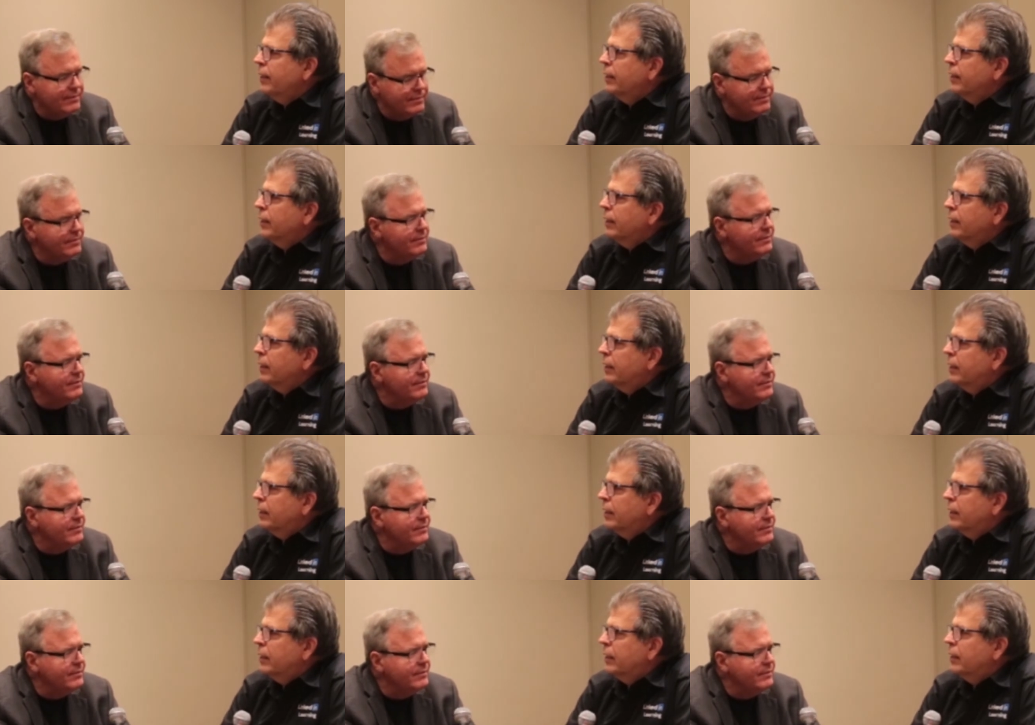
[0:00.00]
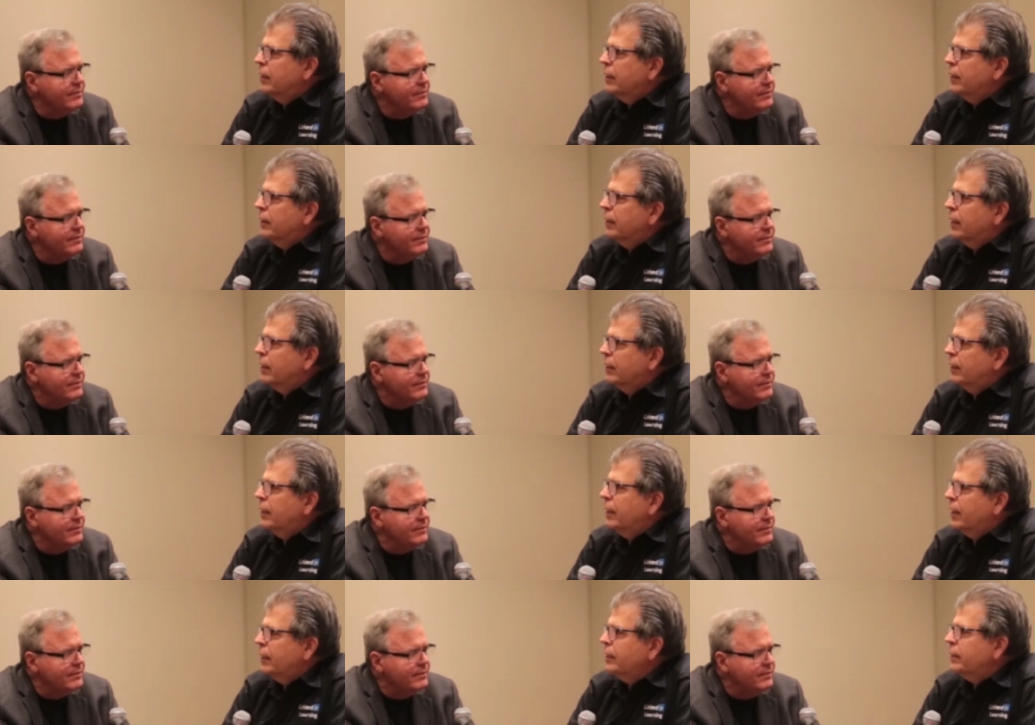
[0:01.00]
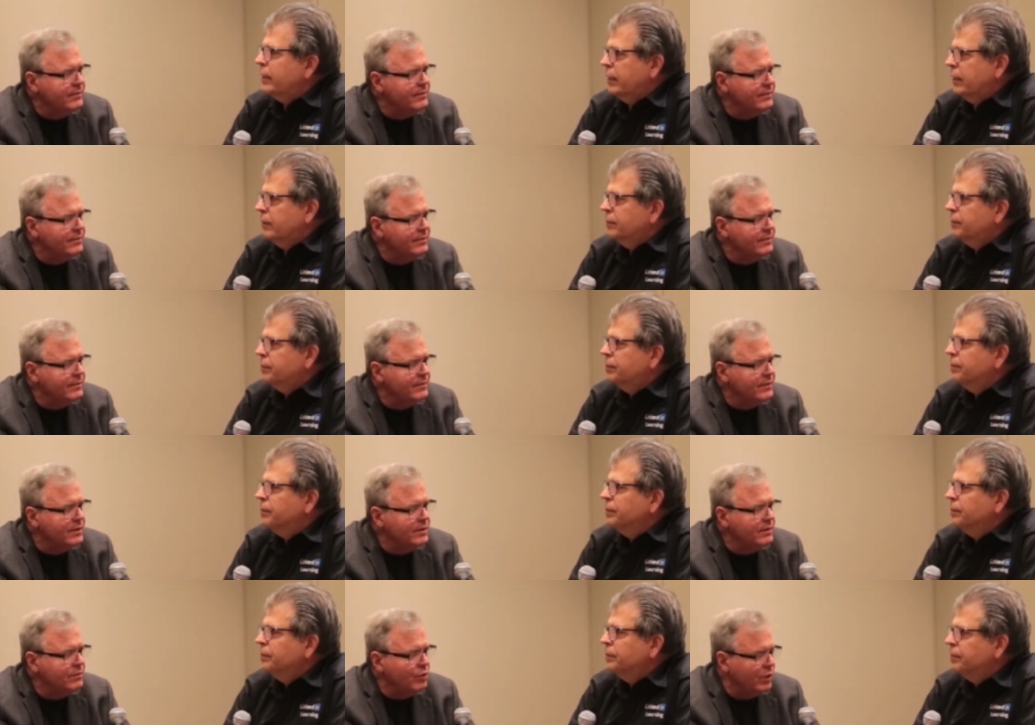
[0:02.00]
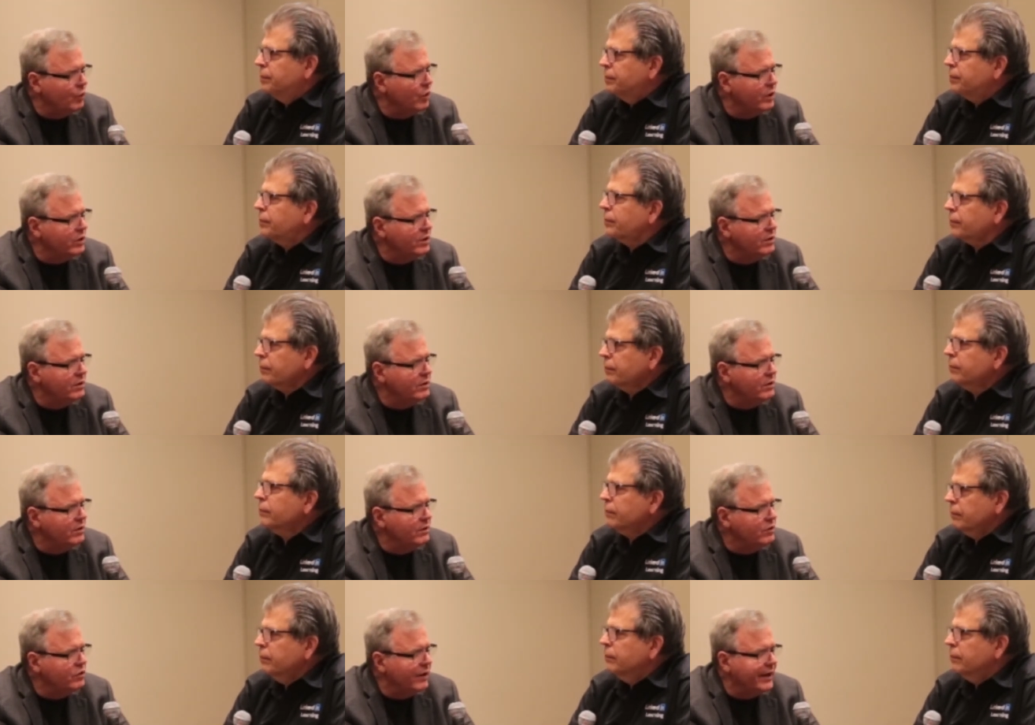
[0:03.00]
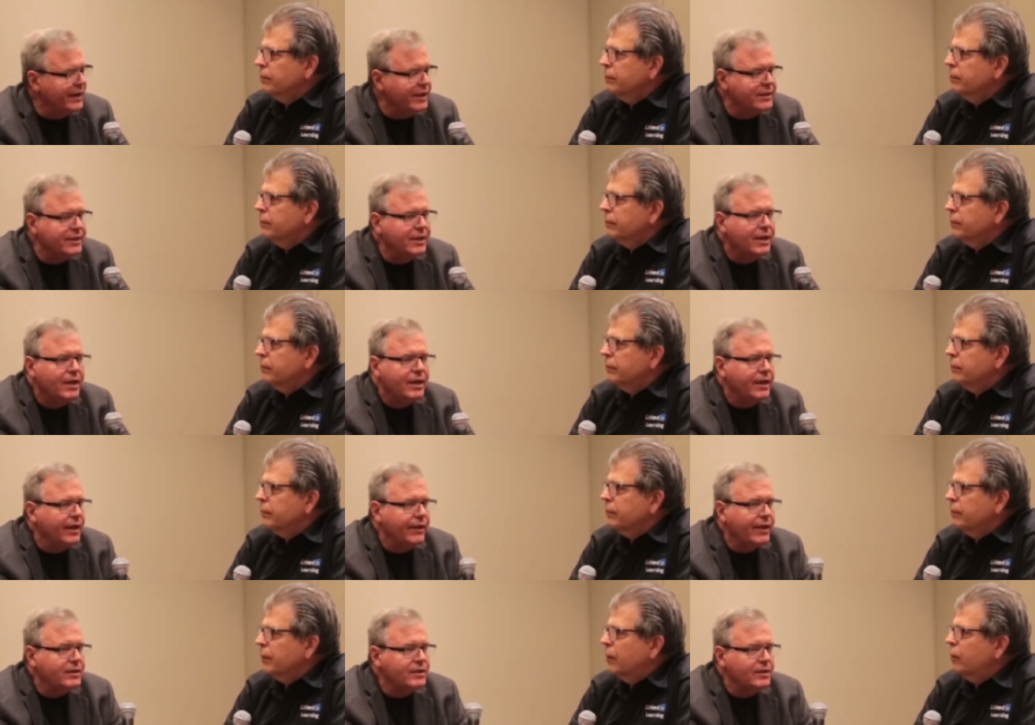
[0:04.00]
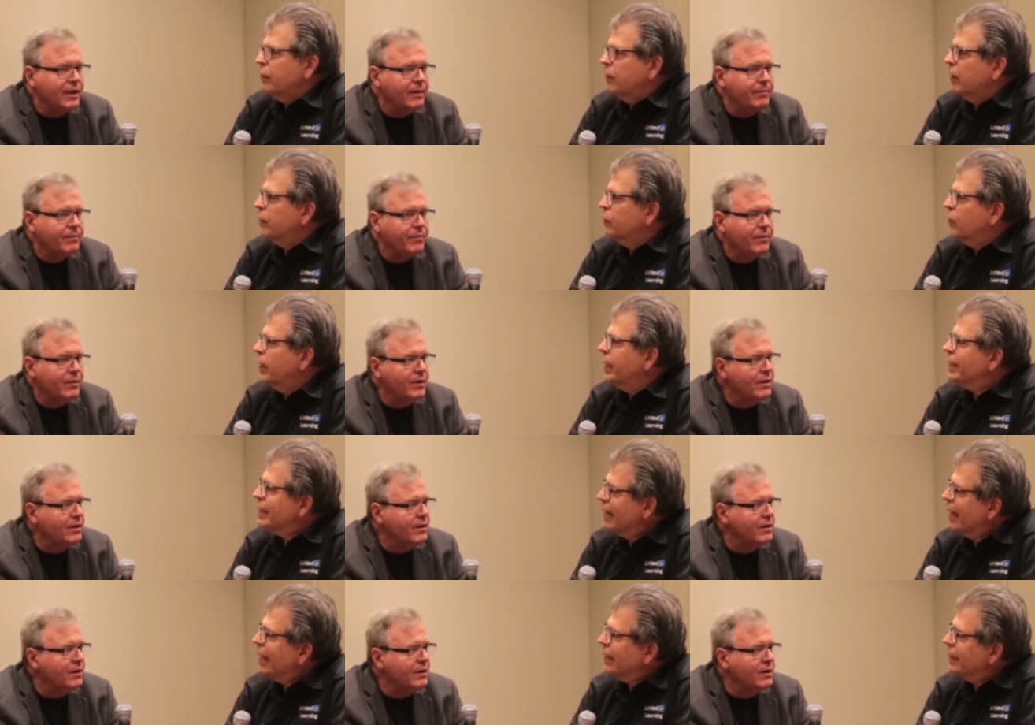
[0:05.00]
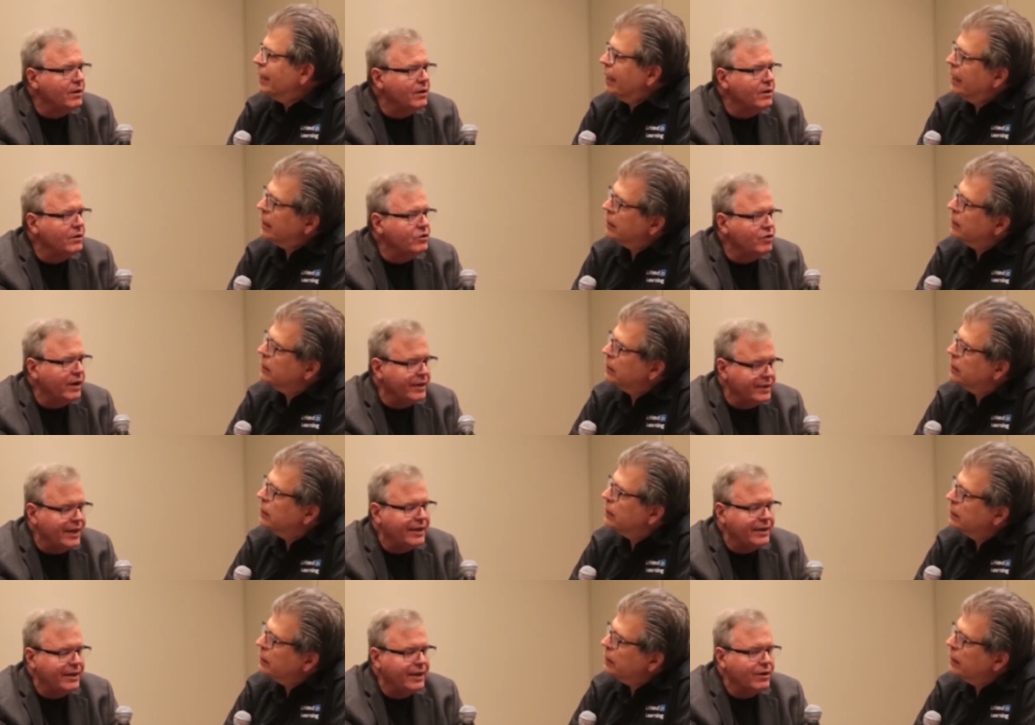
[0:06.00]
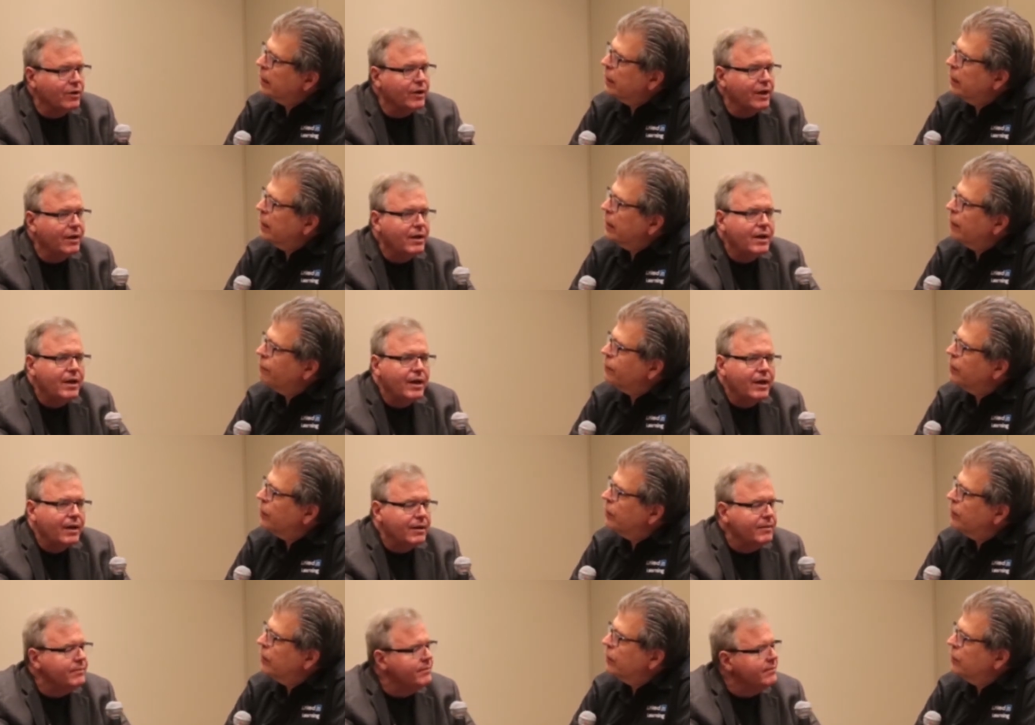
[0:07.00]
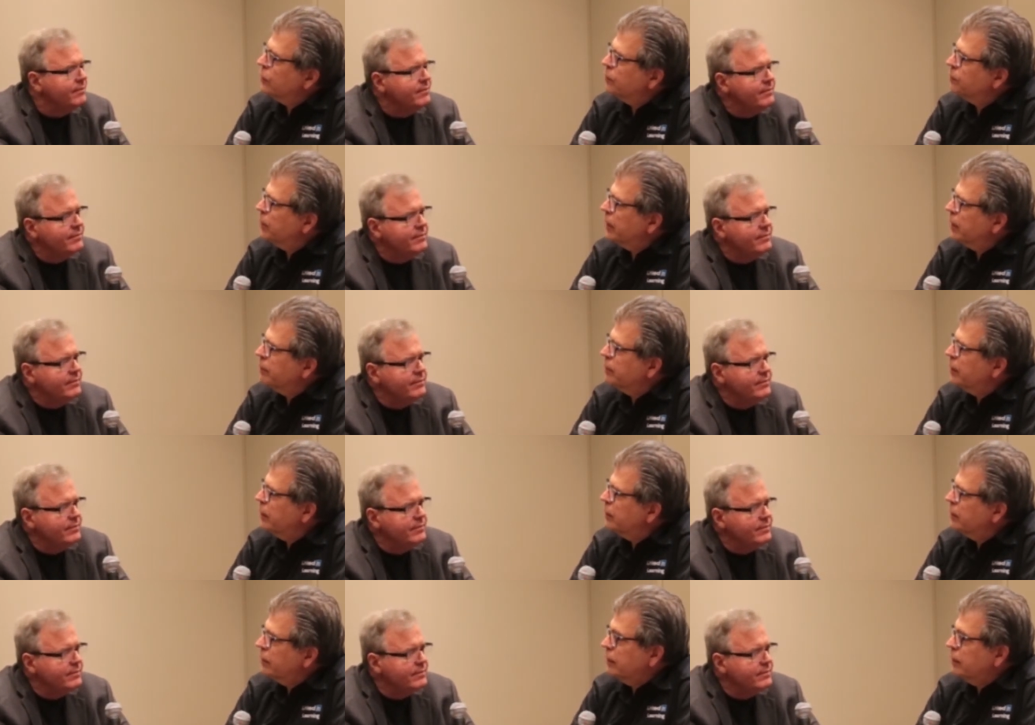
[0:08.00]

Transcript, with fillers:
Speaker 1: mm-hmm. uh, dot N E T.
Speaker 2: One word. Try NET, and that's um,
Speaker 1: try dot net. Try
Speaker 2: dot net. Yeah. Okay. And if
Speaker 1: you go there, there's some documentation